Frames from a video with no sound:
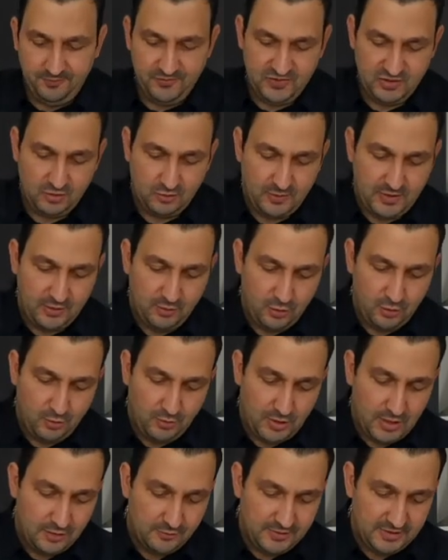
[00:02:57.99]
so I know
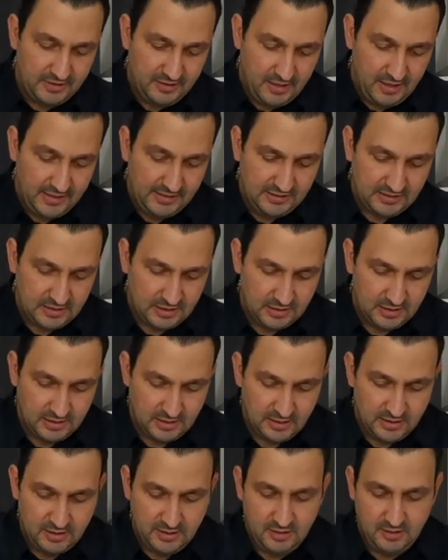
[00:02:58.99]
how it tastes.
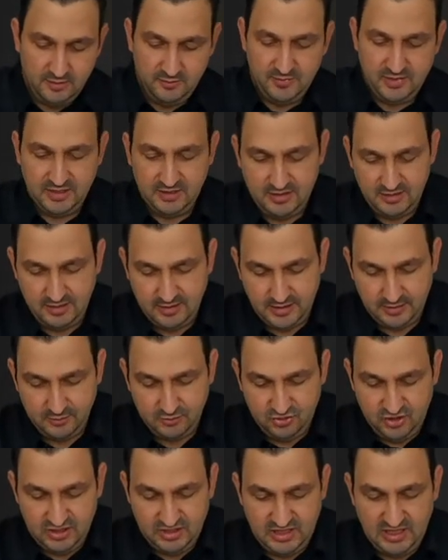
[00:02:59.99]
But I will
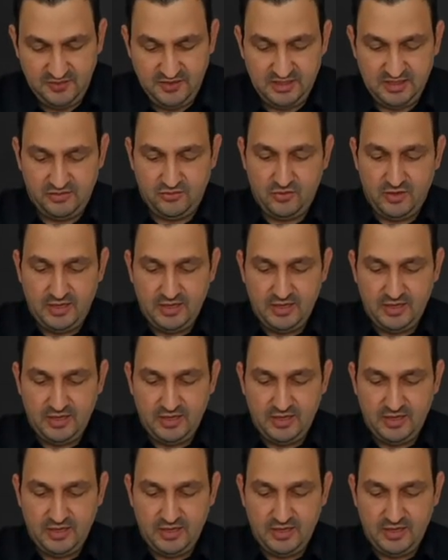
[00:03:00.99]
just give it a try